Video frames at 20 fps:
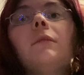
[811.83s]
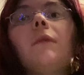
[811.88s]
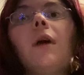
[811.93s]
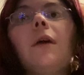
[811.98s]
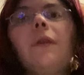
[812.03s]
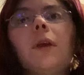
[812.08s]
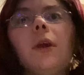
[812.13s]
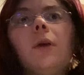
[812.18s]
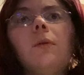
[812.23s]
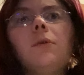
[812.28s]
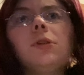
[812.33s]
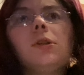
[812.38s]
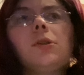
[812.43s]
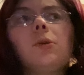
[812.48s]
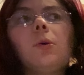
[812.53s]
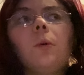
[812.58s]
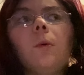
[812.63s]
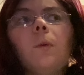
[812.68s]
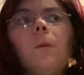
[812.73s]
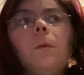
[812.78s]
I think it was his
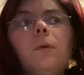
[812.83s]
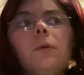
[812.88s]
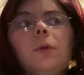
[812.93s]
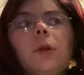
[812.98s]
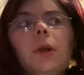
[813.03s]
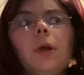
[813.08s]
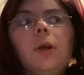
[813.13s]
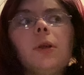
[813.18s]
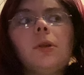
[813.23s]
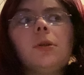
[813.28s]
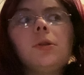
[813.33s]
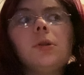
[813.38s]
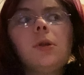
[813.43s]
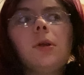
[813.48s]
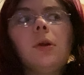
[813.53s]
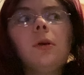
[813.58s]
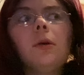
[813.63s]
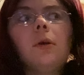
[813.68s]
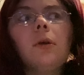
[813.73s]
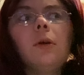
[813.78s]

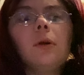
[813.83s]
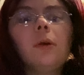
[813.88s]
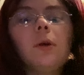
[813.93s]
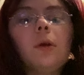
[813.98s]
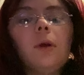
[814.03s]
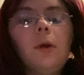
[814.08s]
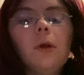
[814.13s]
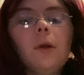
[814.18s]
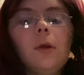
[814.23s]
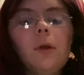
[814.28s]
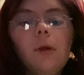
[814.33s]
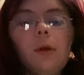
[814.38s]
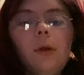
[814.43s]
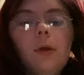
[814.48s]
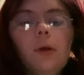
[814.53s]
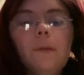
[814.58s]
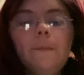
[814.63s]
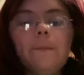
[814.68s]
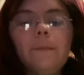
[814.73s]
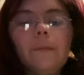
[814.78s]
oldest.
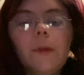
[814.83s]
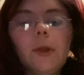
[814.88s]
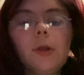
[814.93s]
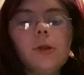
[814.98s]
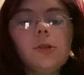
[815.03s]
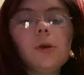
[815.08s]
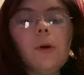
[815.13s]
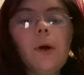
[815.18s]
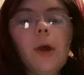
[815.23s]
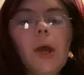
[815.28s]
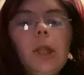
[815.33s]
So,